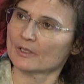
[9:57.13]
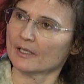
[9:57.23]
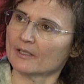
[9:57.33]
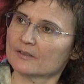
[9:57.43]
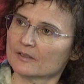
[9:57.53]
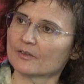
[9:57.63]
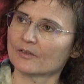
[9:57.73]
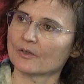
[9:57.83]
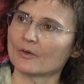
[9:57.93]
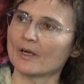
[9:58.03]

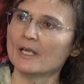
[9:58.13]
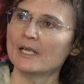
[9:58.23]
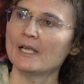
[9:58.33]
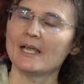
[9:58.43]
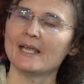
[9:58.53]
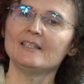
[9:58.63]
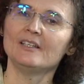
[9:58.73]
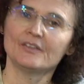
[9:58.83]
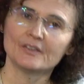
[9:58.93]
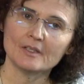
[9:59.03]
renormalization
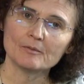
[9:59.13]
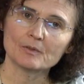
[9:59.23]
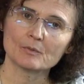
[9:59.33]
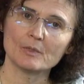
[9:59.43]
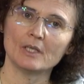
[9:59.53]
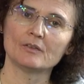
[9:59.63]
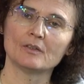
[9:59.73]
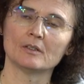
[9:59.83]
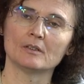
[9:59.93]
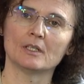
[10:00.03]
accounts for
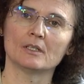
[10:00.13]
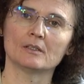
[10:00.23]
all this?